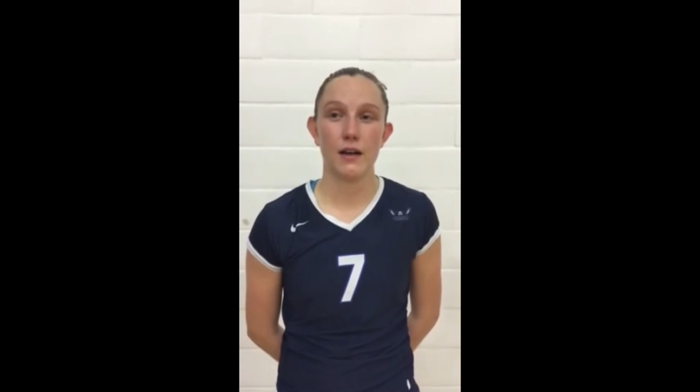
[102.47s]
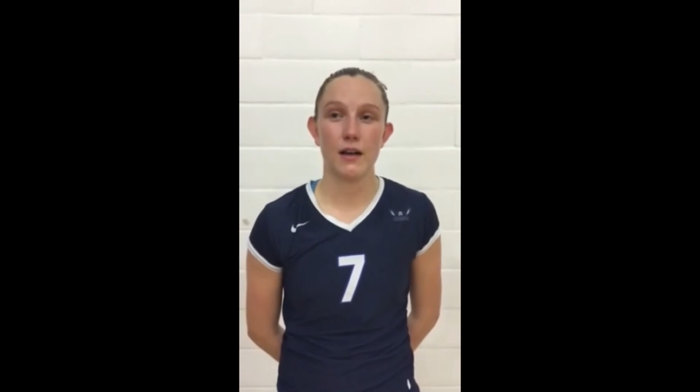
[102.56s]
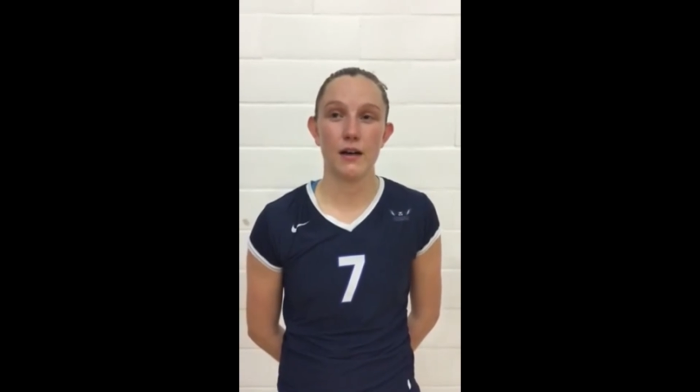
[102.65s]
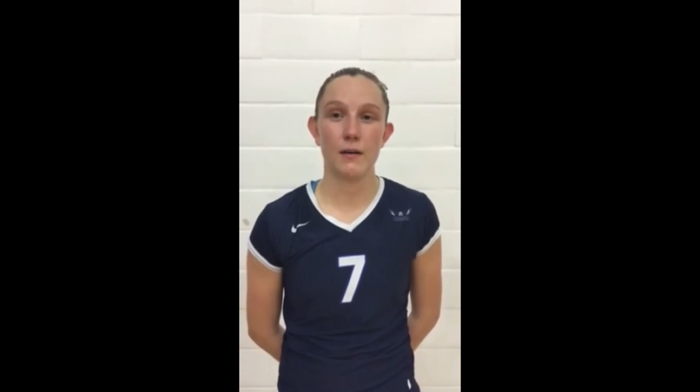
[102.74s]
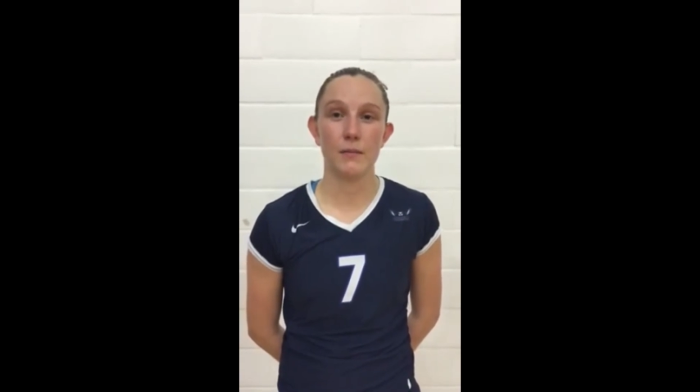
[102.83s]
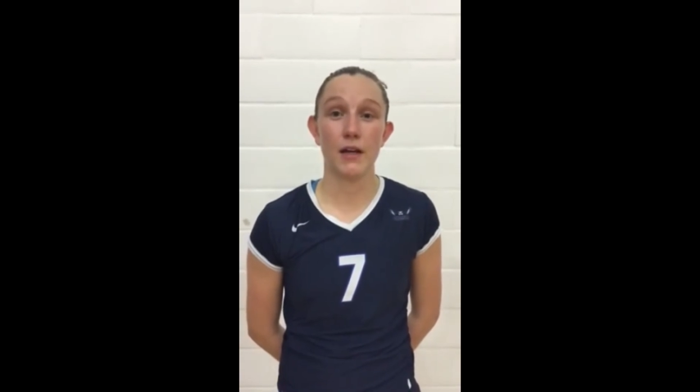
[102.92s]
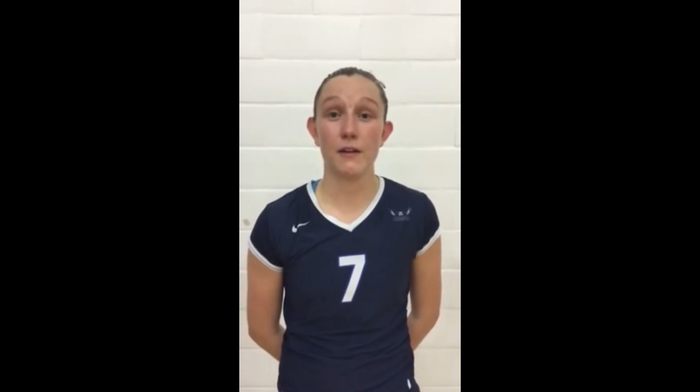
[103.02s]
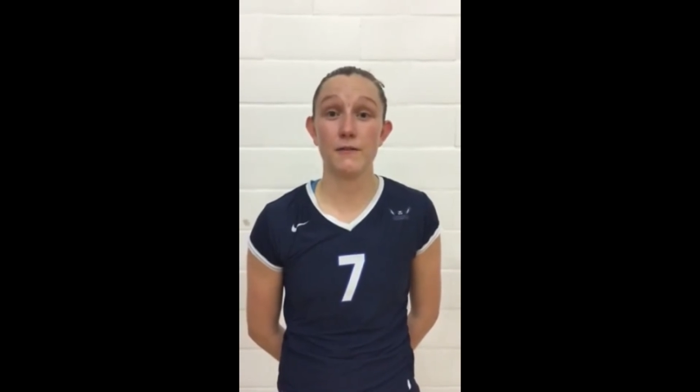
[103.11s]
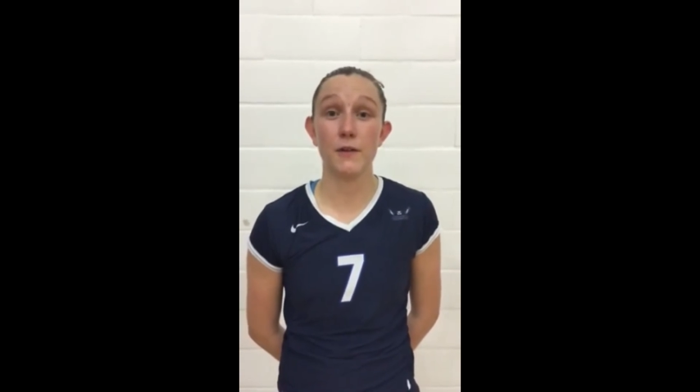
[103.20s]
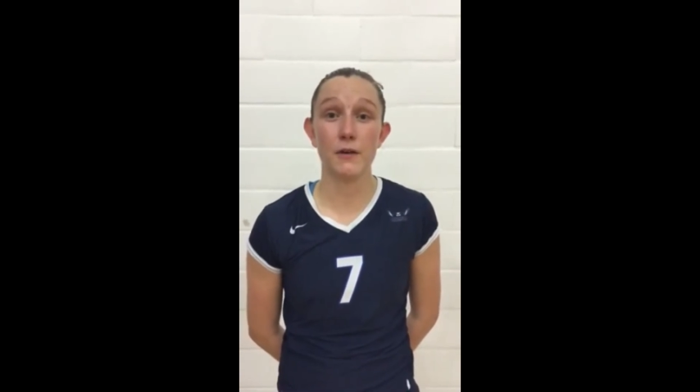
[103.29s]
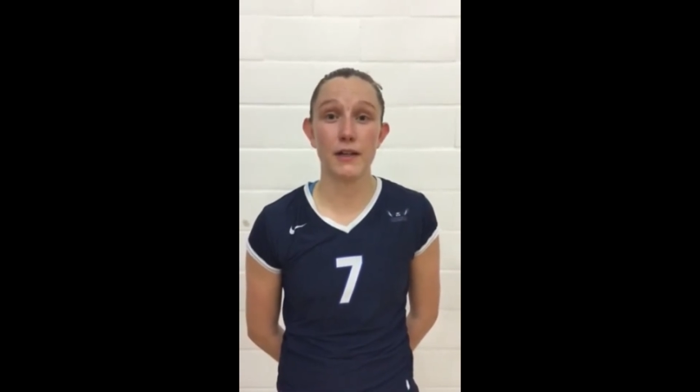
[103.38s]
um, a lot
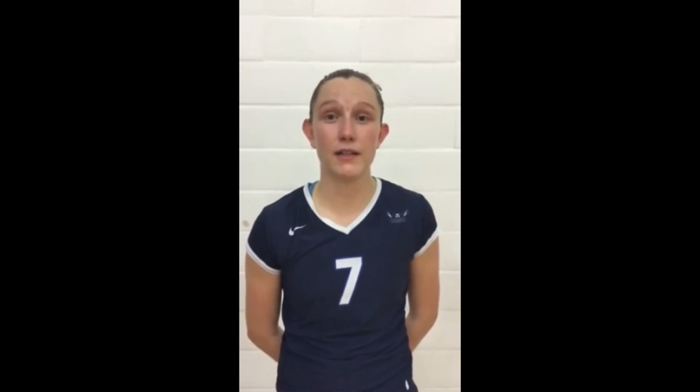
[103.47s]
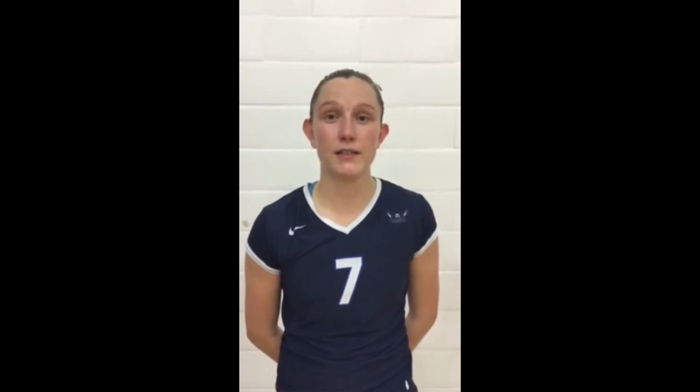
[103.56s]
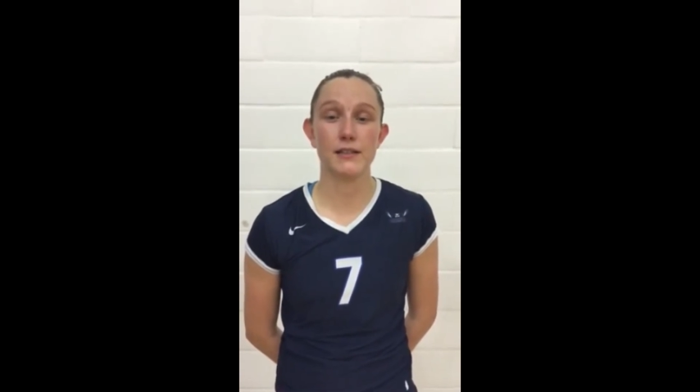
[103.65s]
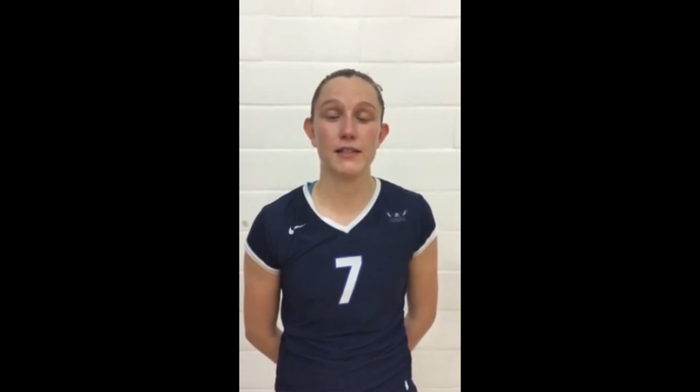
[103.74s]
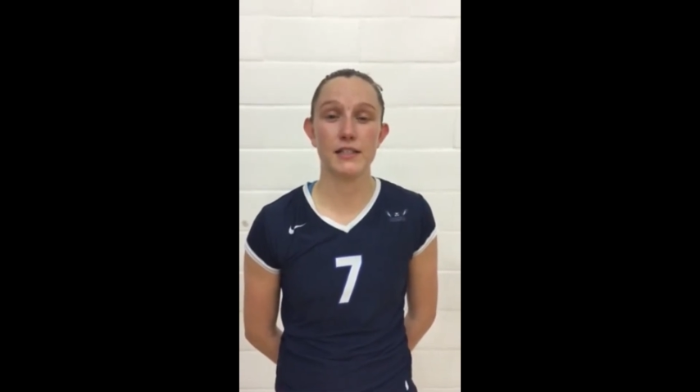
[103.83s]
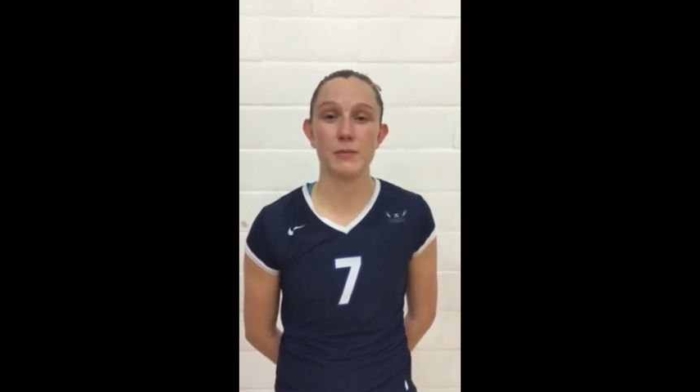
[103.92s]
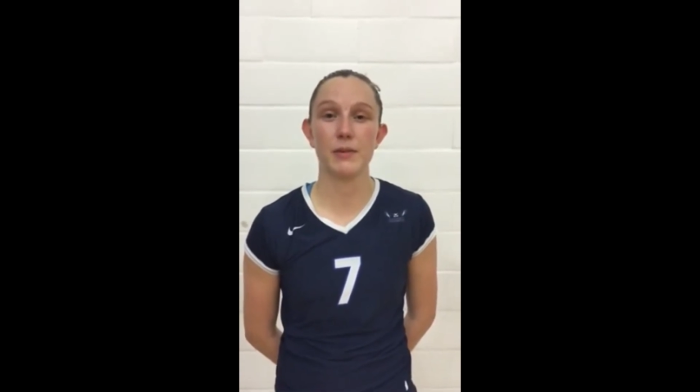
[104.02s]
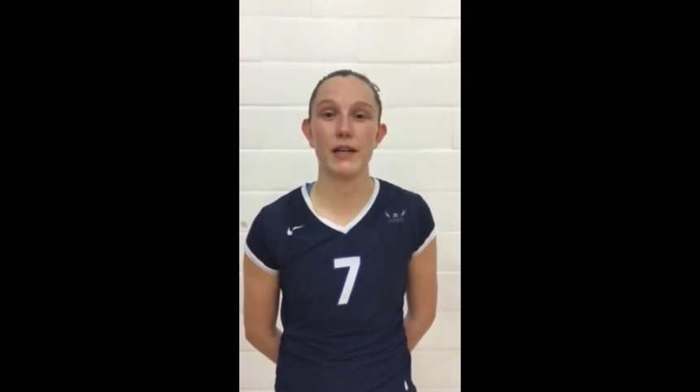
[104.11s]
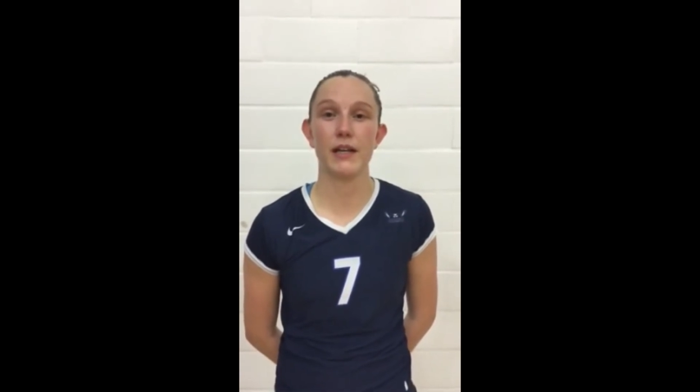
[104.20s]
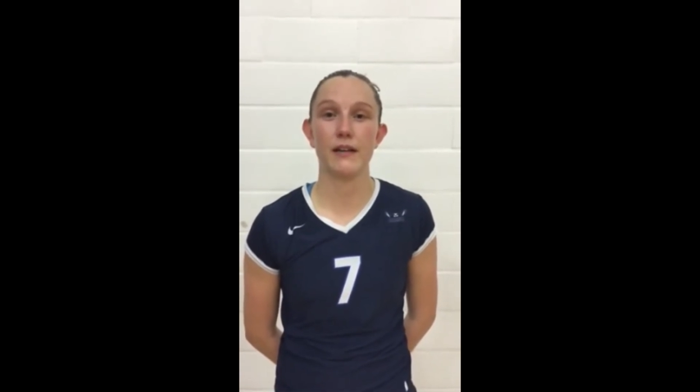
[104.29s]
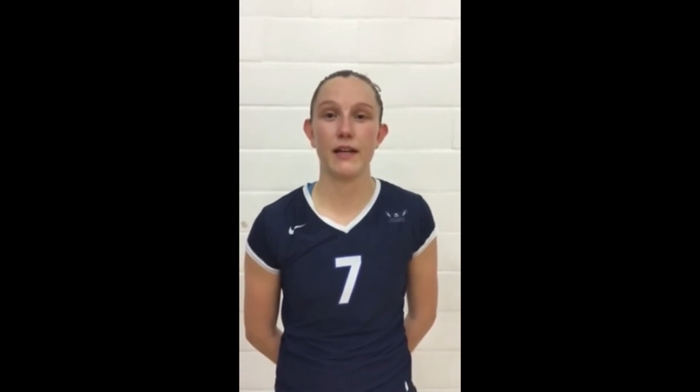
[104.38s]
of focus and discipline,